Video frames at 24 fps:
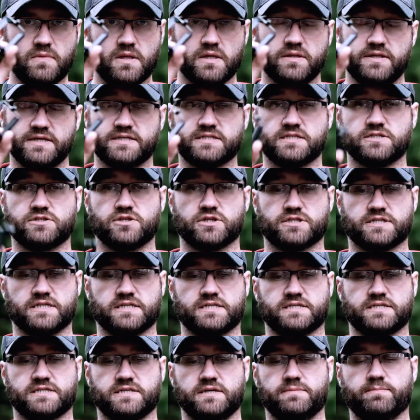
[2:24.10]
This is just a
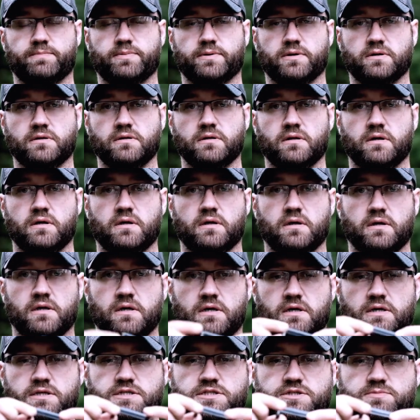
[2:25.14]
simple
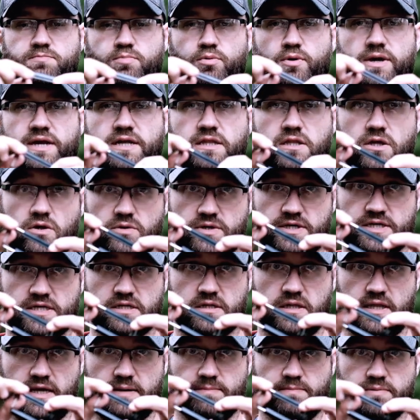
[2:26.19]
spring-loaded
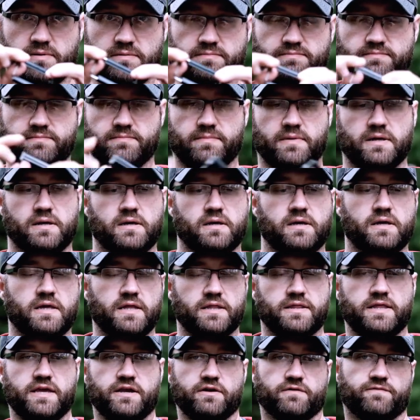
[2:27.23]
clip
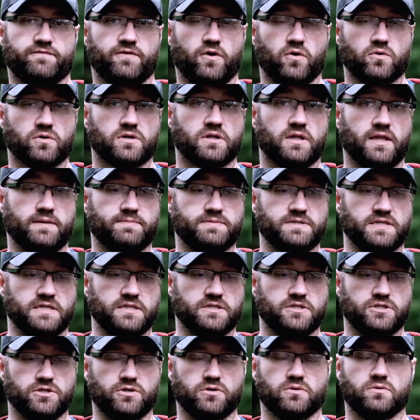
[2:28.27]
that your phone clips
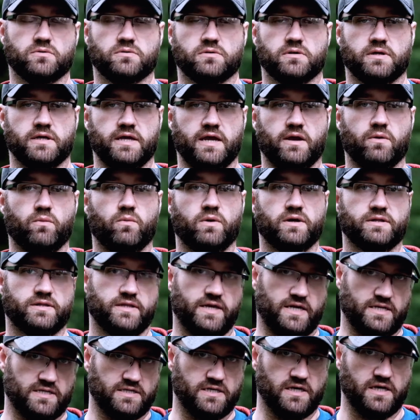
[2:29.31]
into. And what
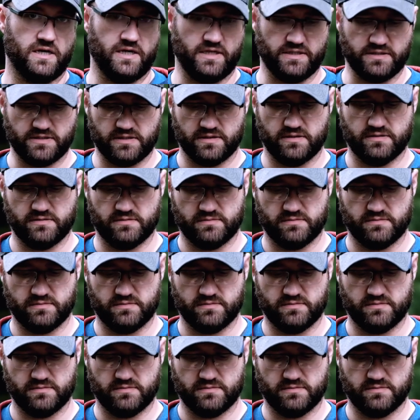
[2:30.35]
that does,